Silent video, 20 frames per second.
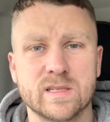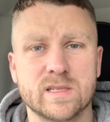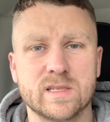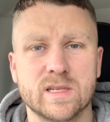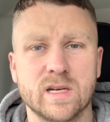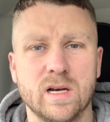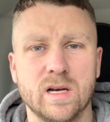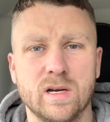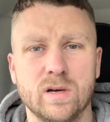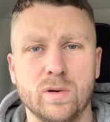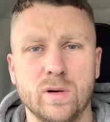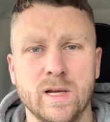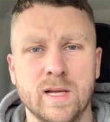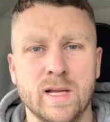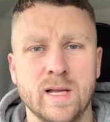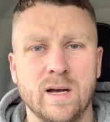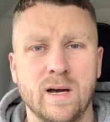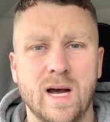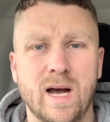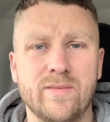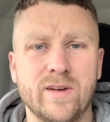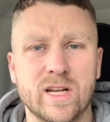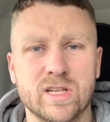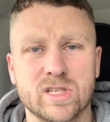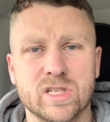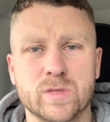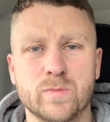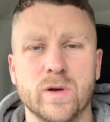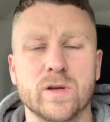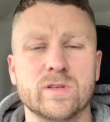So I haven't
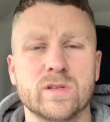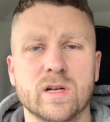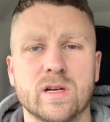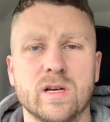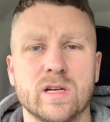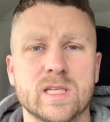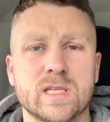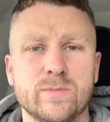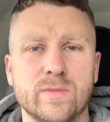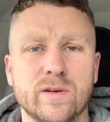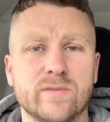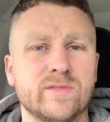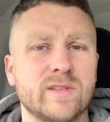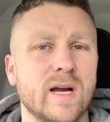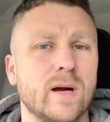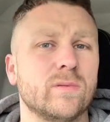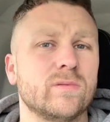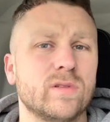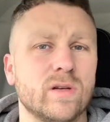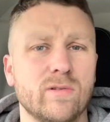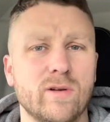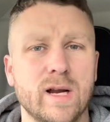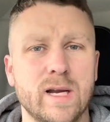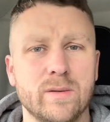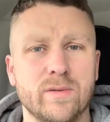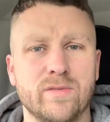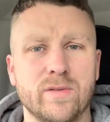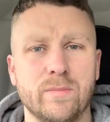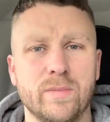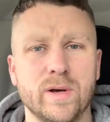actually spoke to the customer. I've dealt directly
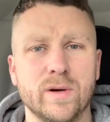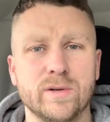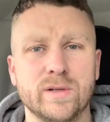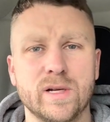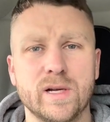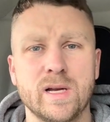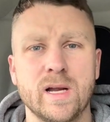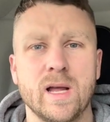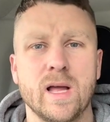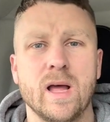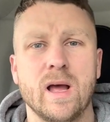with the builder.